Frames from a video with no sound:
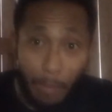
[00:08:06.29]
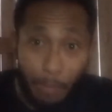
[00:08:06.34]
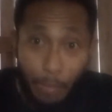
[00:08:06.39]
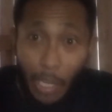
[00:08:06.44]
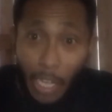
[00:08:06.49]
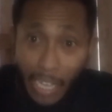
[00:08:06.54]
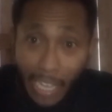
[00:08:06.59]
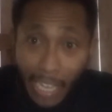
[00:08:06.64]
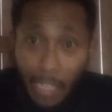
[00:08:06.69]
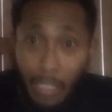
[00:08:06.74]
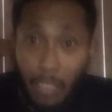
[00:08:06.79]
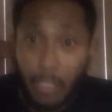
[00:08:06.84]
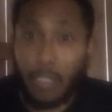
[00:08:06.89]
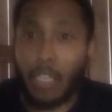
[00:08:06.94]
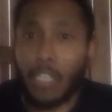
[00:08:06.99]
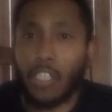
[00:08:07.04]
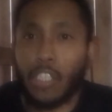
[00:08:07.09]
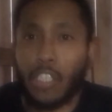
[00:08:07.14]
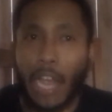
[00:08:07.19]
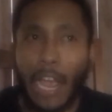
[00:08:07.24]
against a
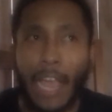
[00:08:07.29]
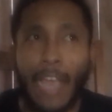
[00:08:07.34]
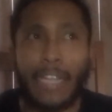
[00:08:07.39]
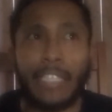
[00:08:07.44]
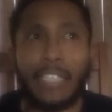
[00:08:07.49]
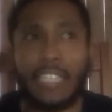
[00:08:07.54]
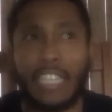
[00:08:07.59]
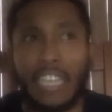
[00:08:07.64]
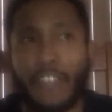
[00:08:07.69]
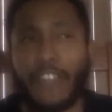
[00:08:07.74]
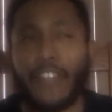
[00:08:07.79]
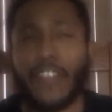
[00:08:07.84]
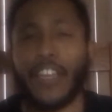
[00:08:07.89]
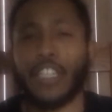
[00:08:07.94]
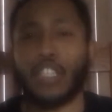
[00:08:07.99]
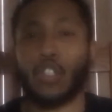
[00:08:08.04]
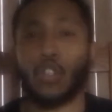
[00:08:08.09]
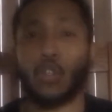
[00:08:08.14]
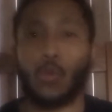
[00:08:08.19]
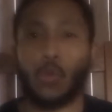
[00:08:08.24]
Giants
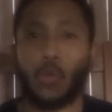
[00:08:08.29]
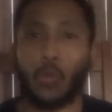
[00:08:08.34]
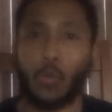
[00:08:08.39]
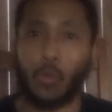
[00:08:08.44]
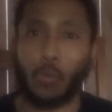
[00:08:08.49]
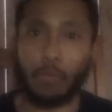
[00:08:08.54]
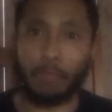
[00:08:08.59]
defense who